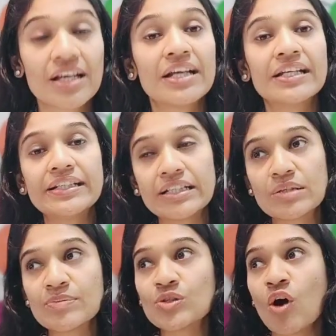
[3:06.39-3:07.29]
In
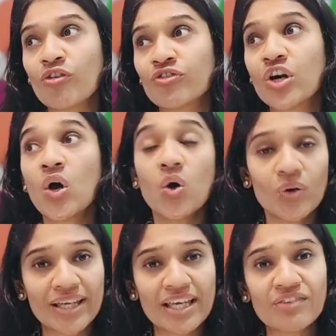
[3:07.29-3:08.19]
terms of,
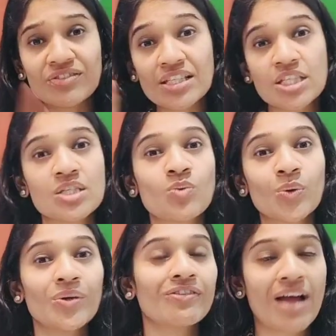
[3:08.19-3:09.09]
okay, if this is what
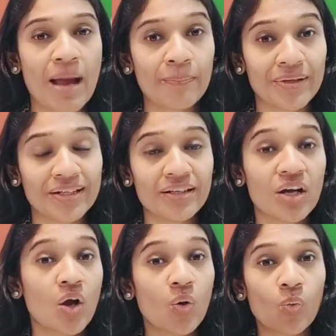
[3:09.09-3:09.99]
would have happened,
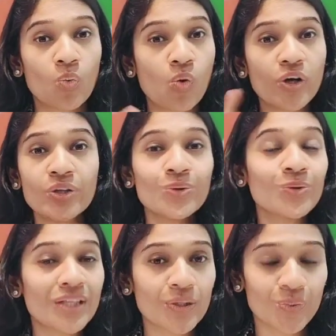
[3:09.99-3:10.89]
what do you
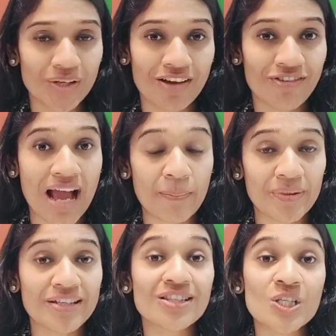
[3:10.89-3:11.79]
think would have
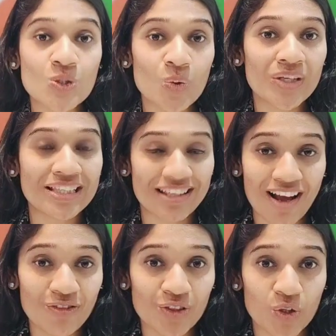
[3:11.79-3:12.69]
happened in the story
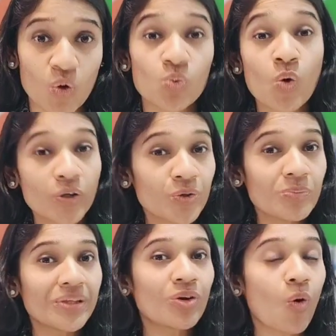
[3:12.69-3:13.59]
thereafter? Or what could be
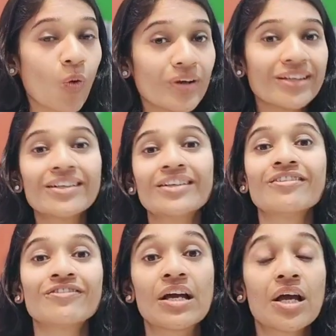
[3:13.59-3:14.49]
an alternative
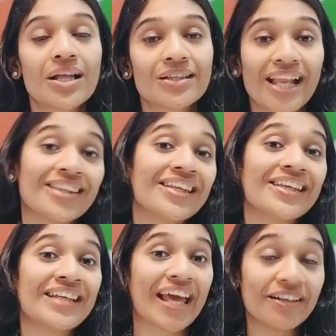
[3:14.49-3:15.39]
that the
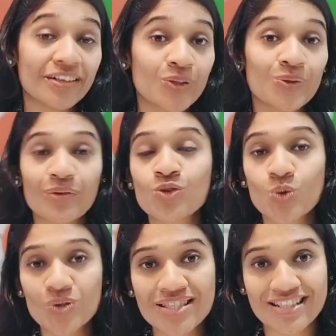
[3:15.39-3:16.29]
character could have
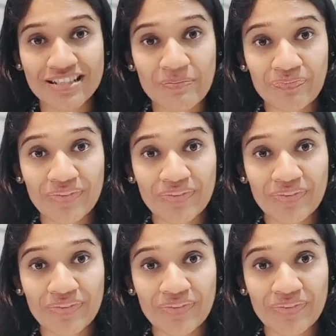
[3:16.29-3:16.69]
chosen?